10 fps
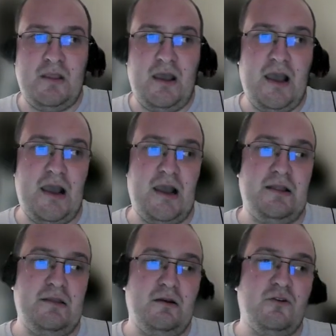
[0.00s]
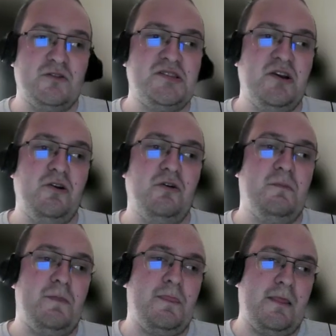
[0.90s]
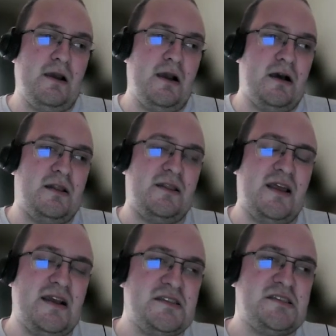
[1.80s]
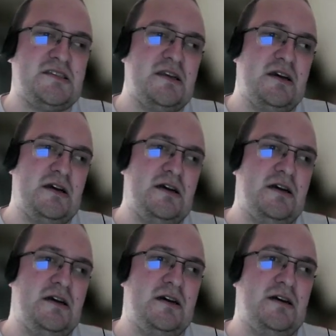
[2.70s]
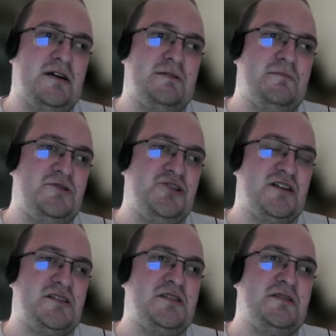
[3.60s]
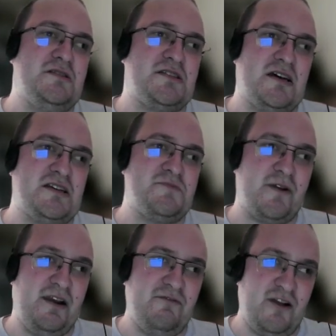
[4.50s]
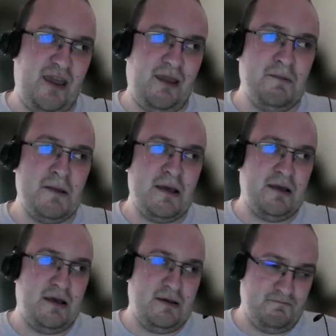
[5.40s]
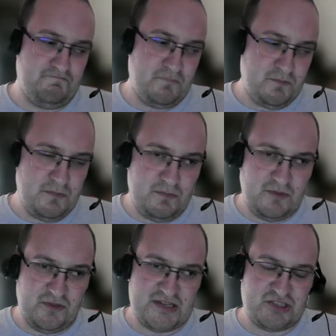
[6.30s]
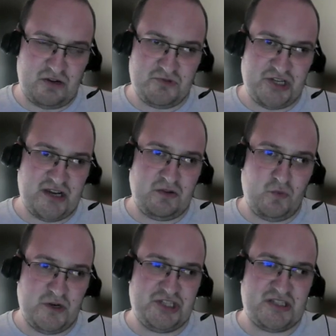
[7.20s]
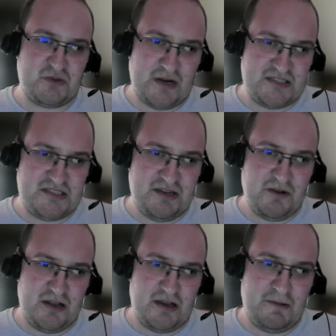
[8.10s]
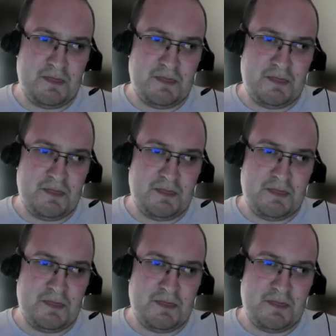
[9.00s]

And also, let's just discuss briefly this object, which is quite similar